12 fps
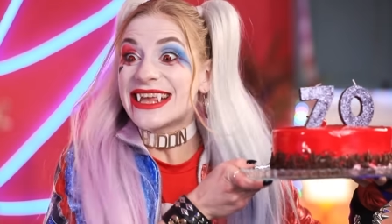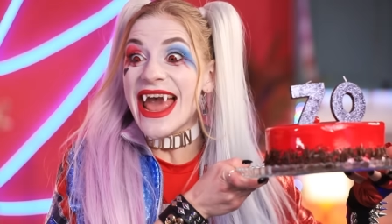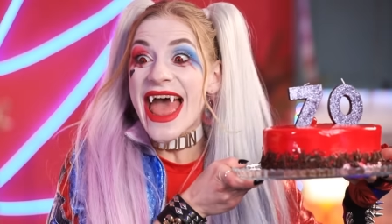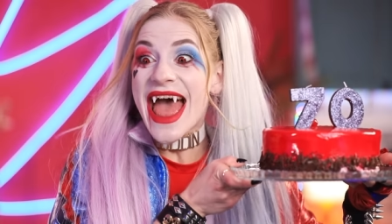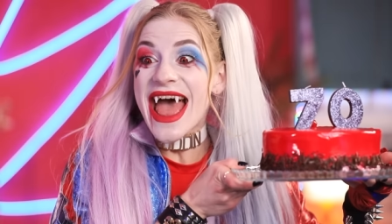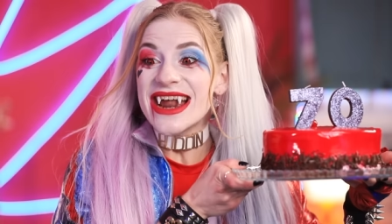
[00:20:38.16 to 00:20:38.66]
of
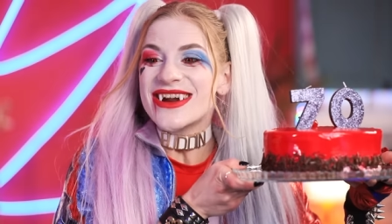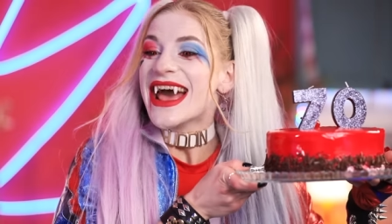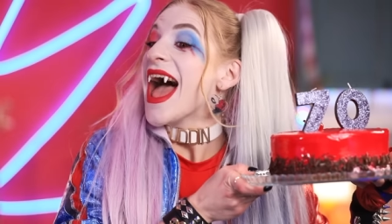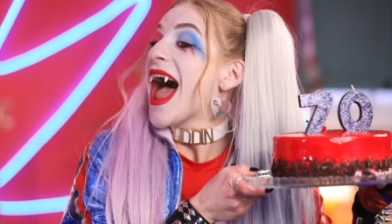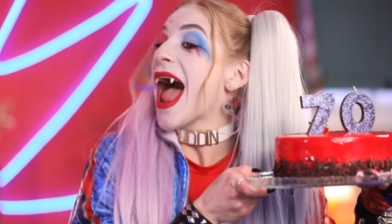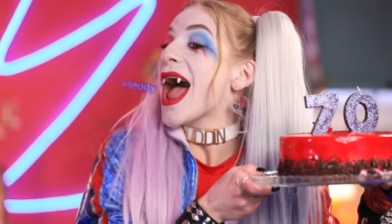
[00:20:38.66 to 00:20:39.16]
time.
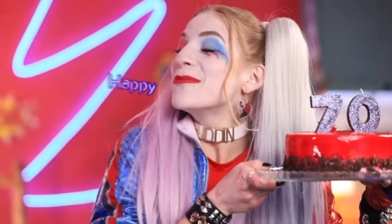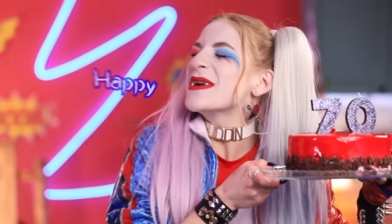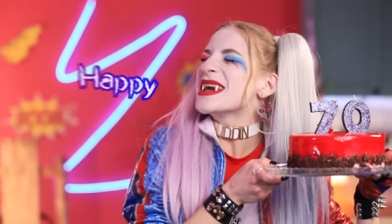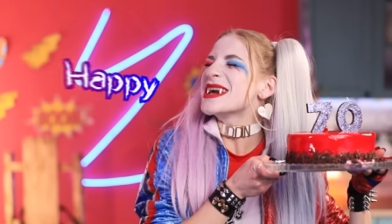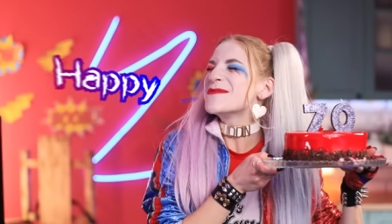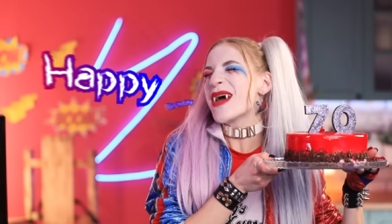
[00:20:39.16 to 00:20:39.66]
Hey,
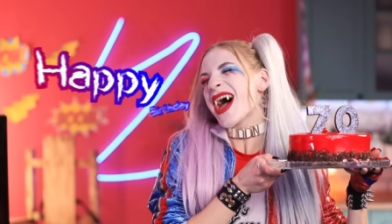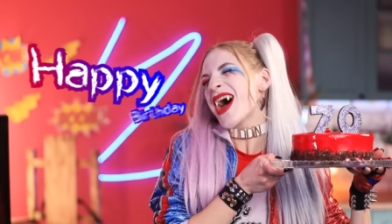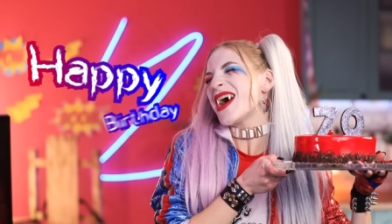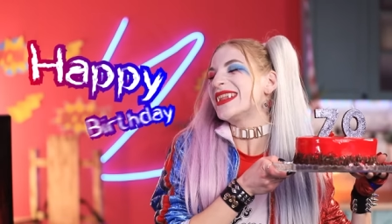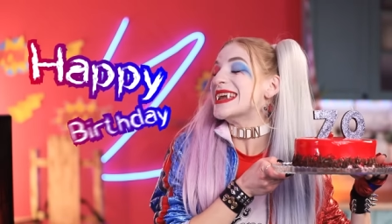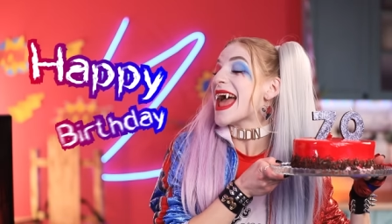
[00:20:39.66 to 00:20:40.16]
hey,
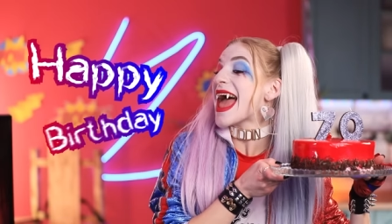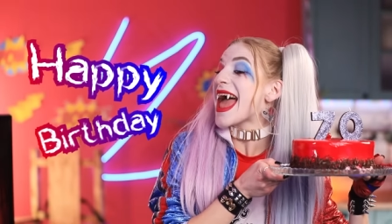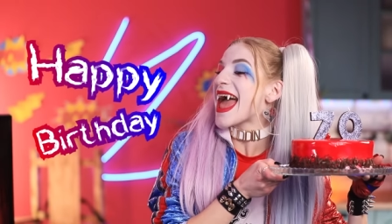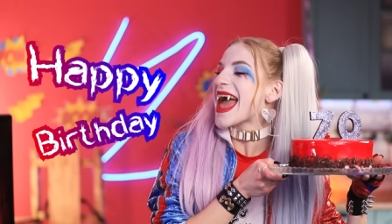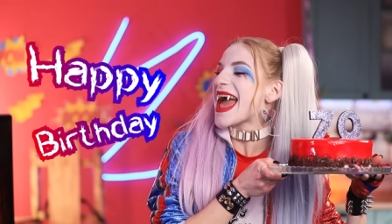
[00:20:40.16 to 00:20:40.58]
happy birthday,